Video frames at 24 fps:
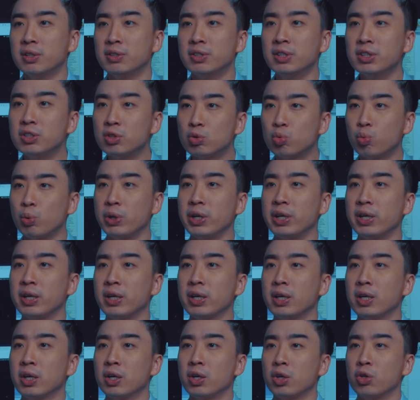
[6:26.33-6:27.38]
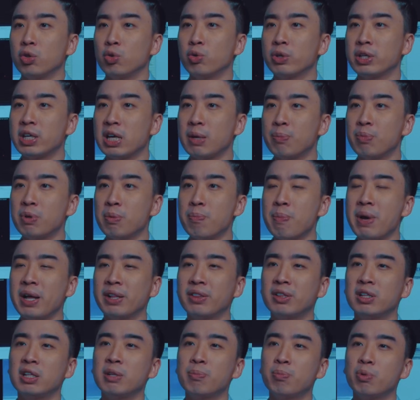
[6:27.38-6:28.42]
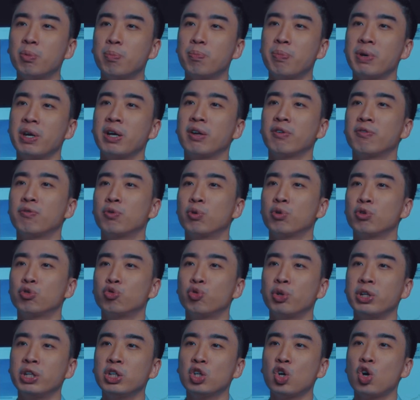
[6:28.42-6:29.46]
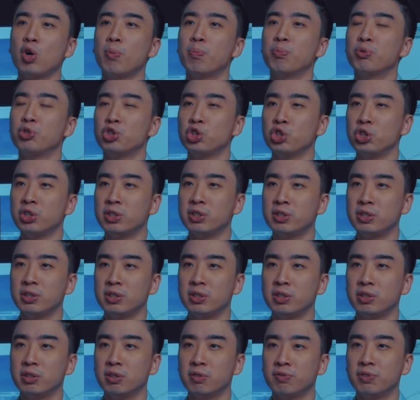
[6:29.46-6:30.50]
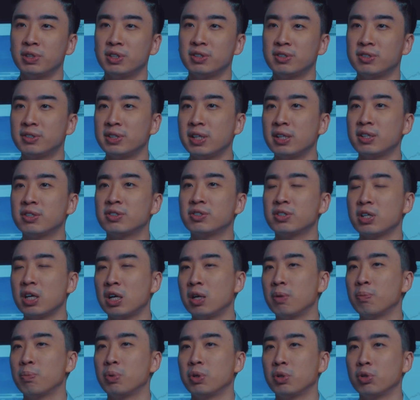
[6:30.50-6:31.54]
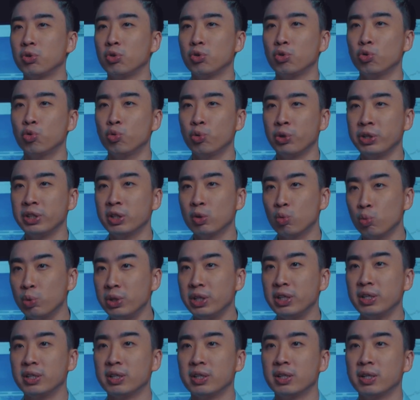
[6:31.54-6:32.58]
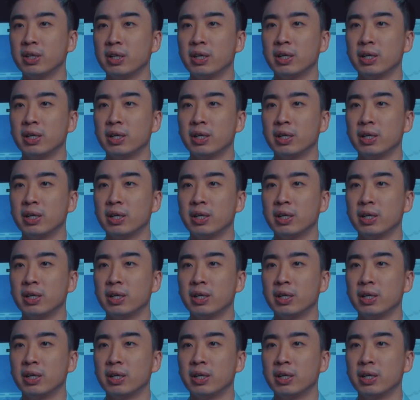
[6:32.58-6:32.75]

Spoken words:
This way, you can be mentally prepared for a trading opportunity if it sets up during the week.